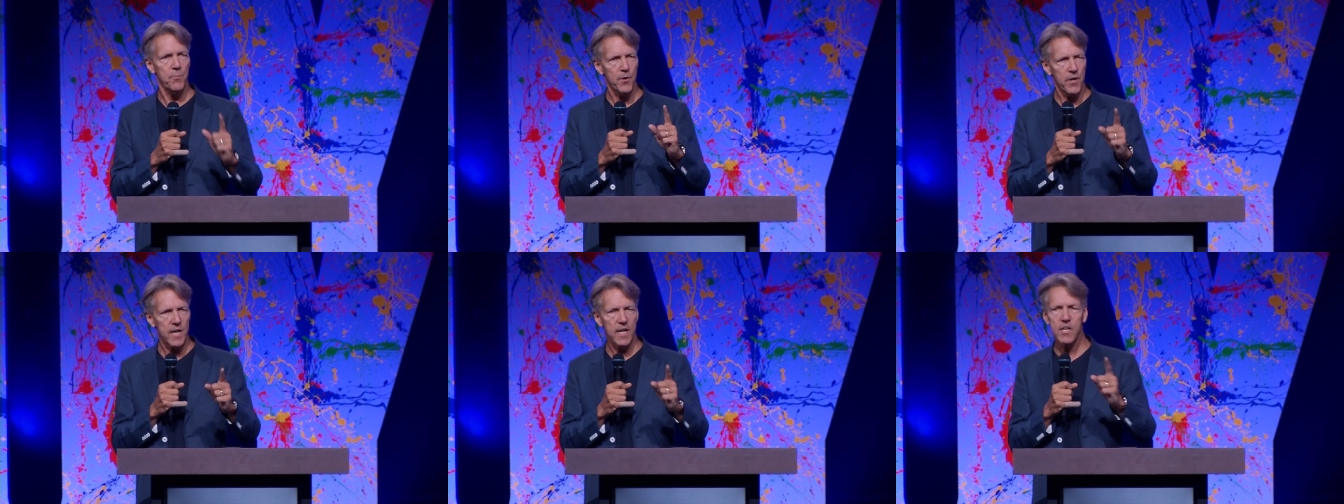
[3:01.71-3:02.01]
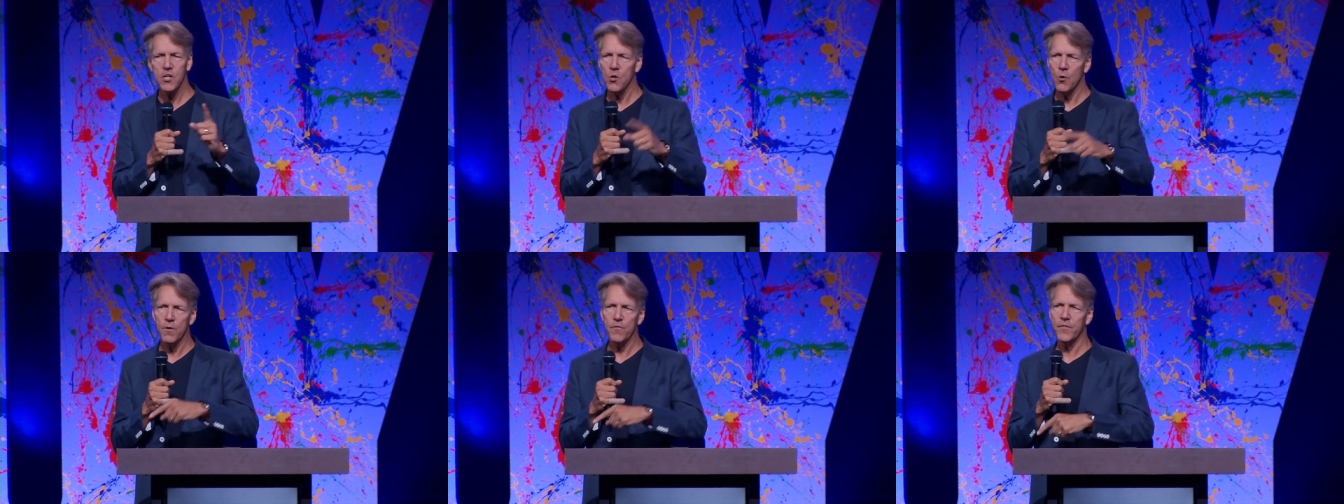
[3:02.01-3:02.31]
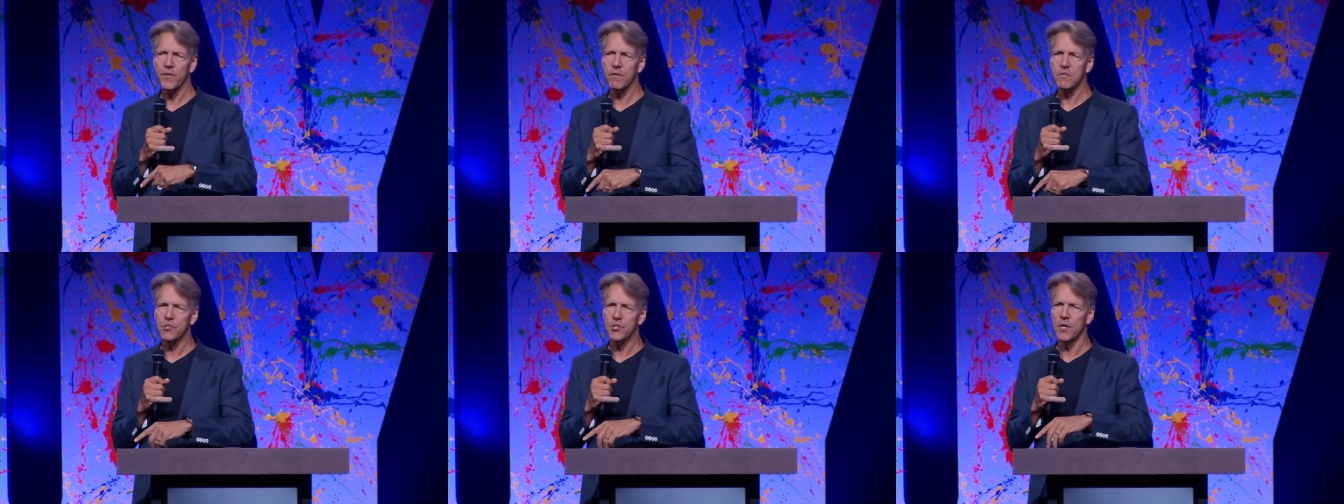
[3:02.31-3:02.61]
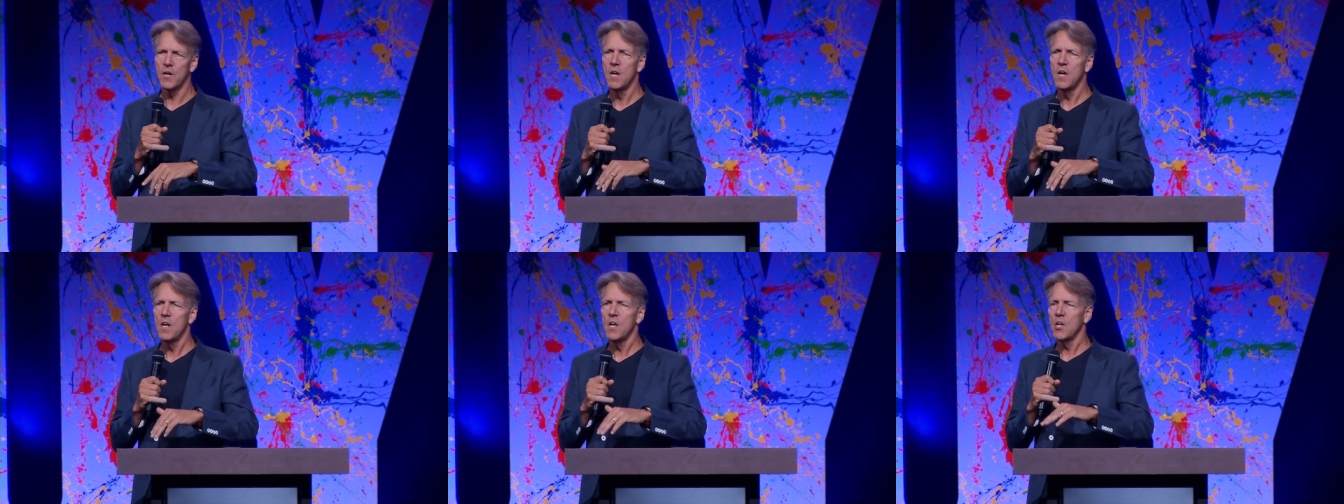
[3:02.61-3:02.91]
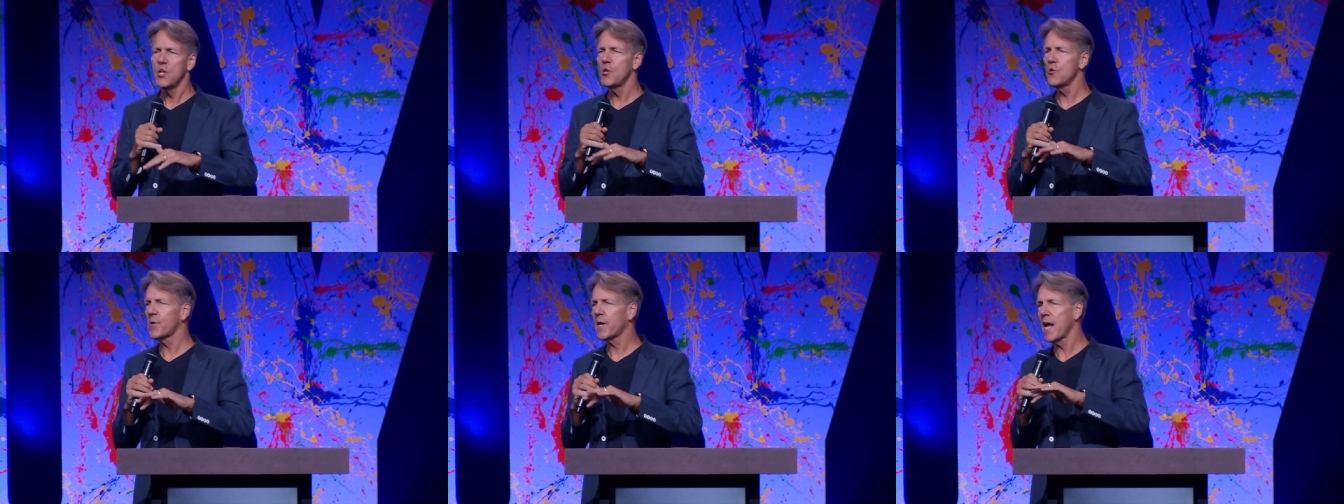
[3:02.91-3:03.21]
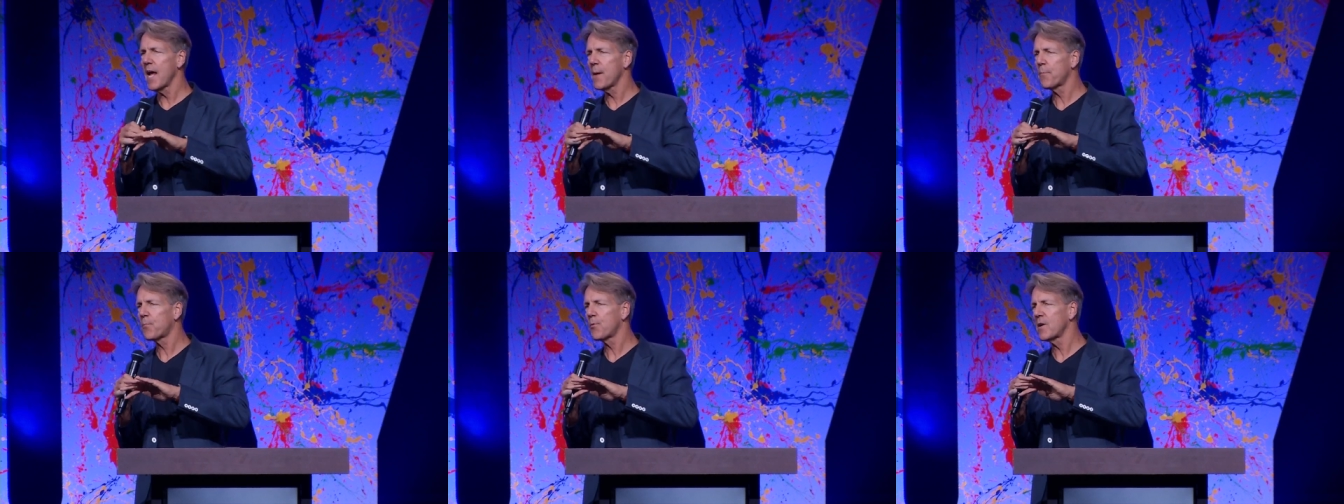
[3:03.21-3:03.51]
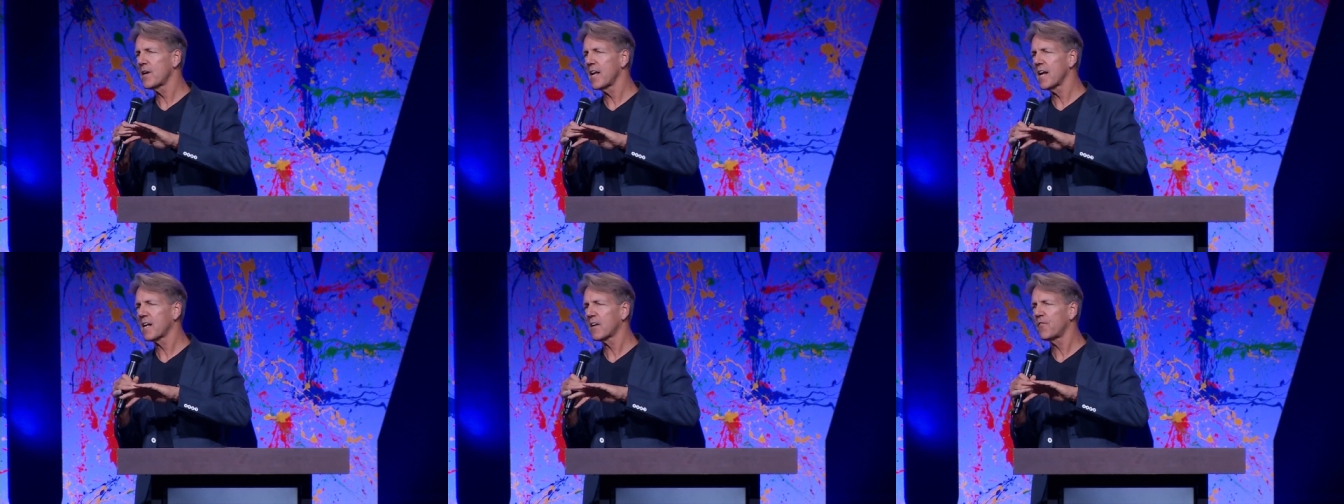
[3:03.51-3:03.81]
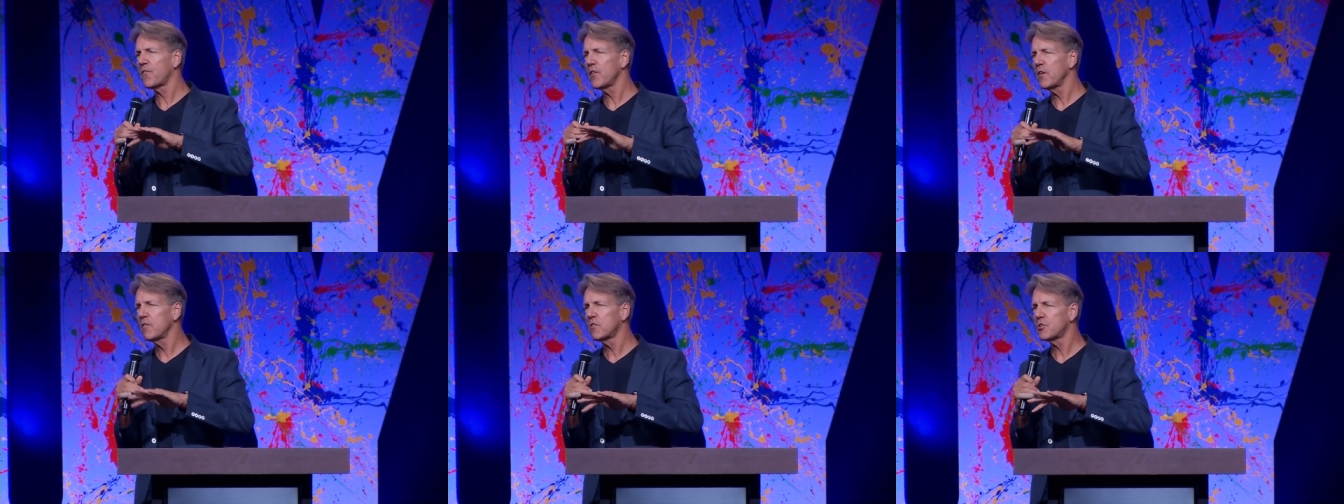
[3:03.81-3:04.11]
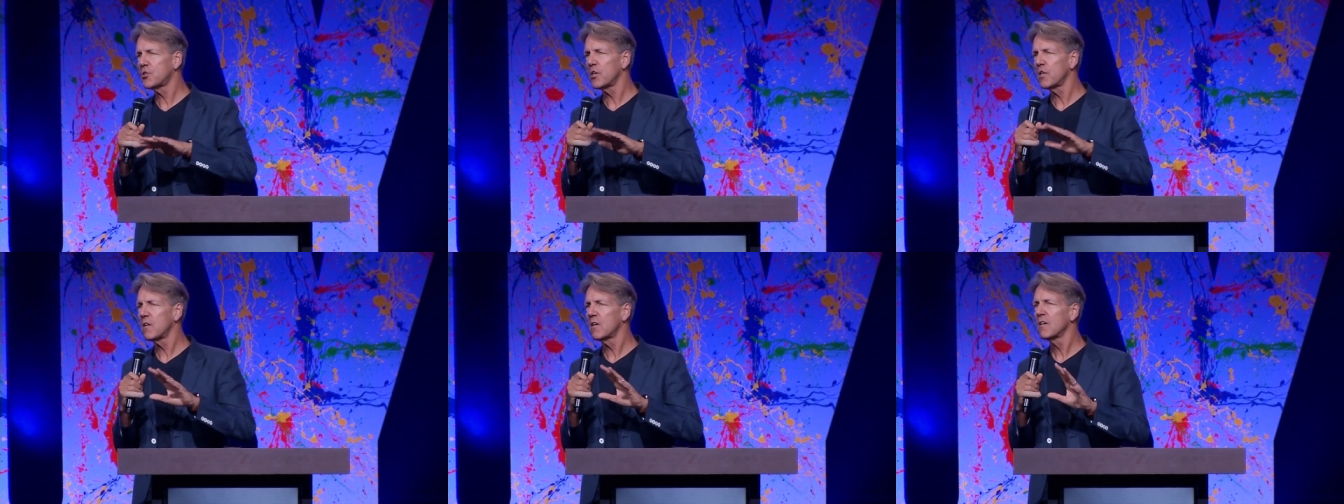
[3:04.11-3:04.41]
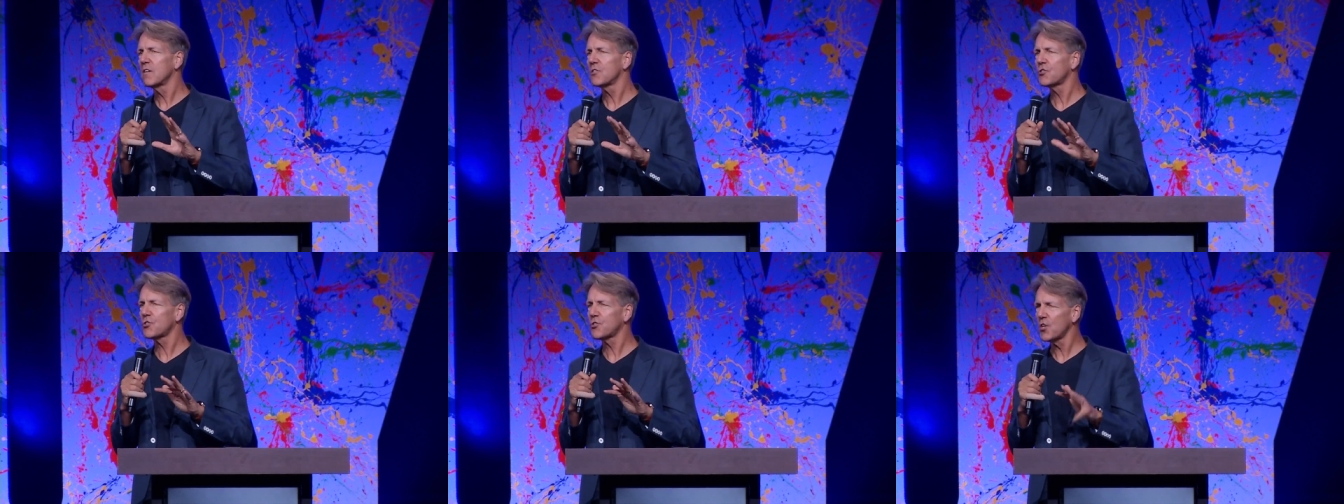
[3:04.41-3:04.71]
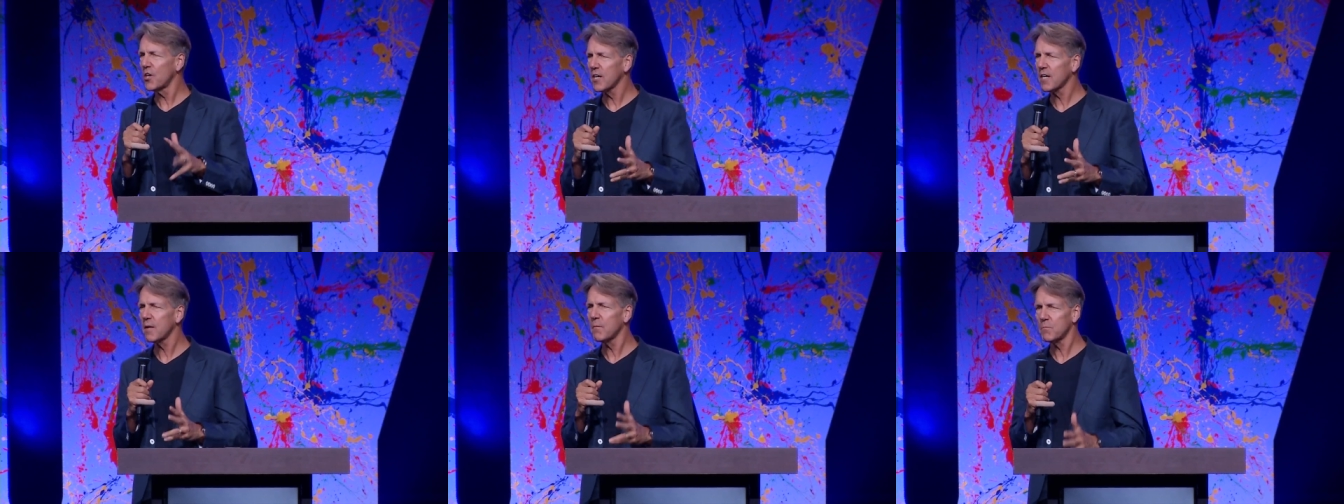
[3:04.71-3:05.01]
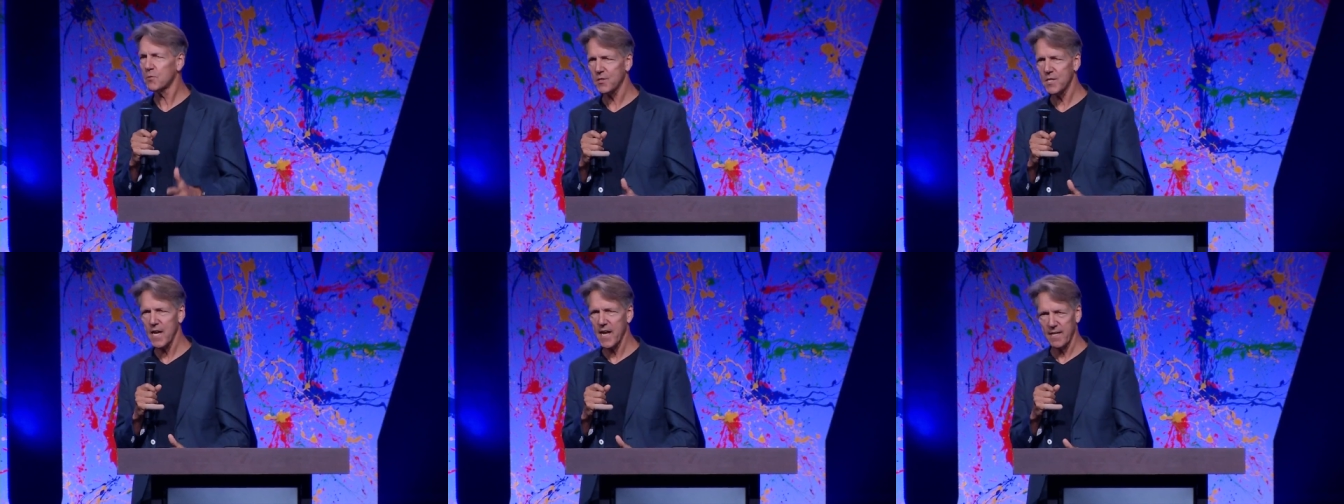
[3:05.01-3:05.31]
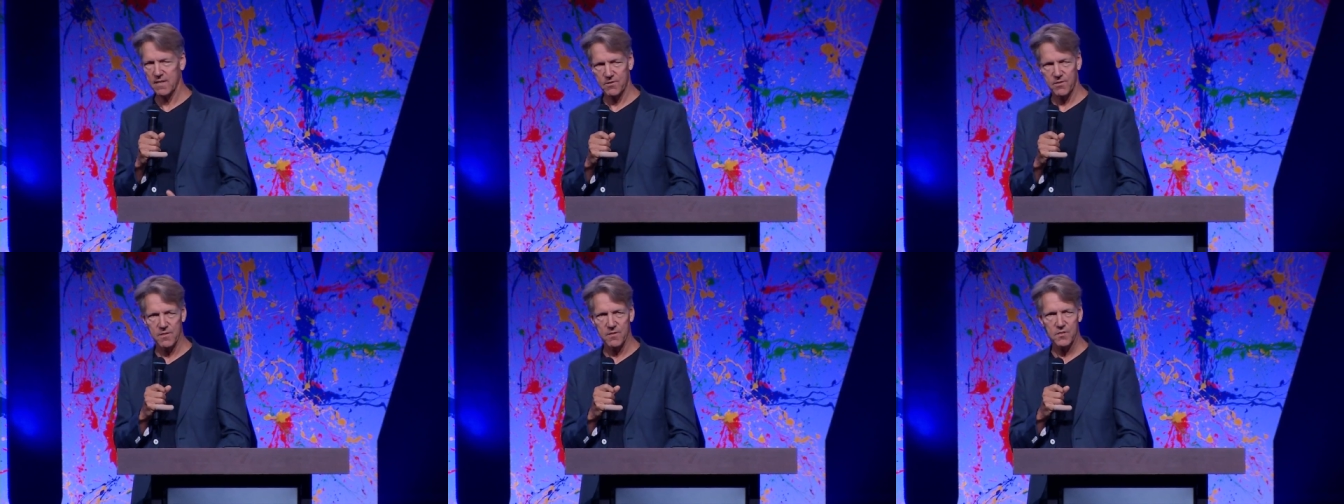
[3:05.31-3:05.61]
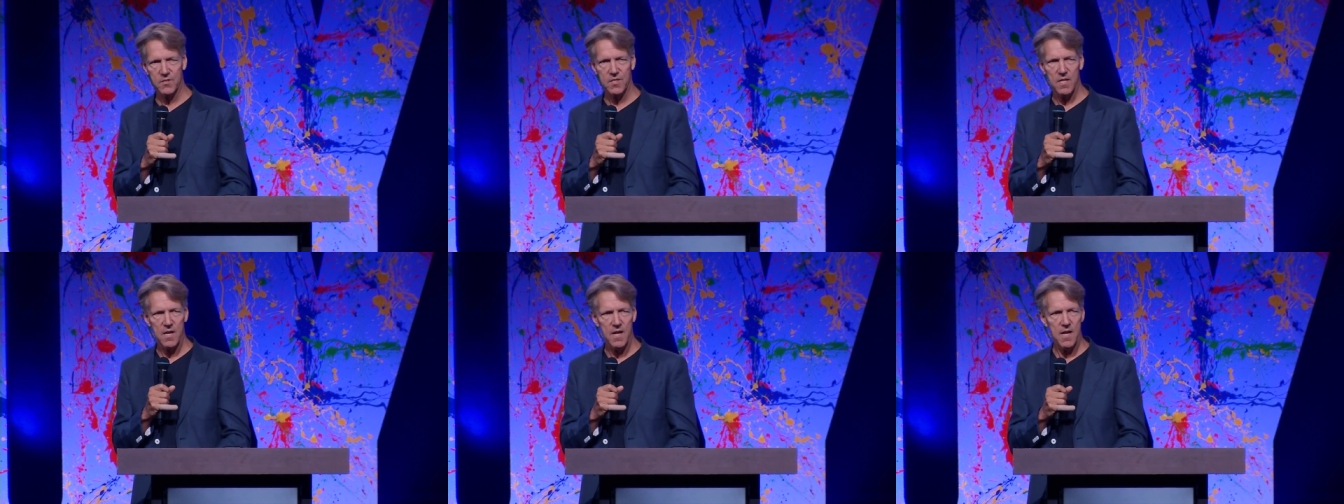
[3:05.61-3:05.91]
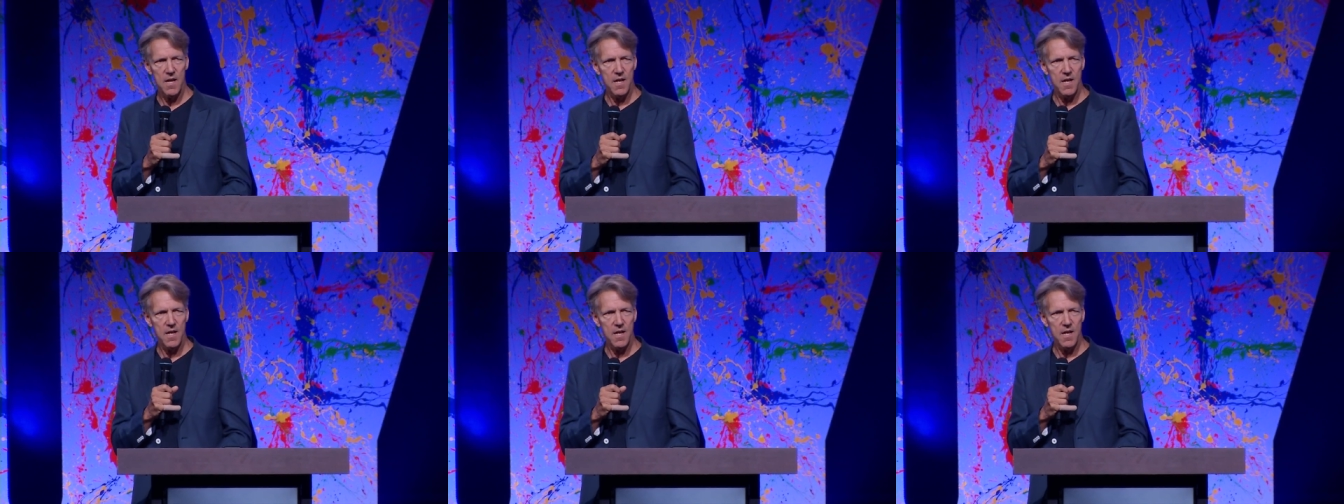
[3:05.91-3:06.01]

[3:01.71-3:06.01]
predict your future. You can't predict future circumstances,